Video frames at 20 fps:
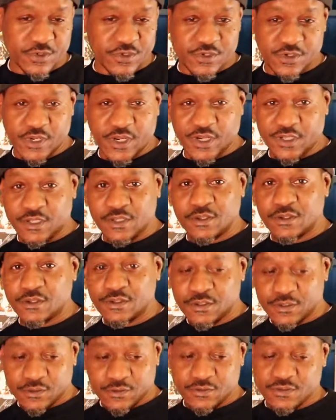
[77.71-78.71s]
You got the
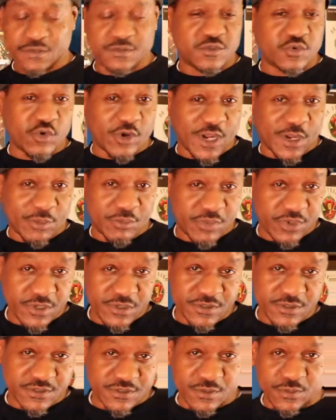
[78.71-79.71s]
little subscribe
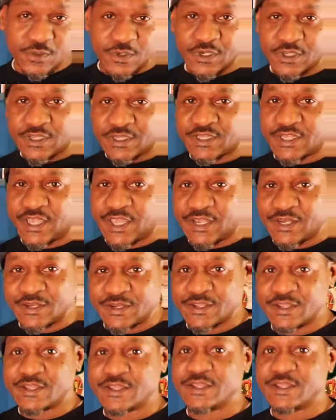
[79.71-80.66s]
button, so hit that.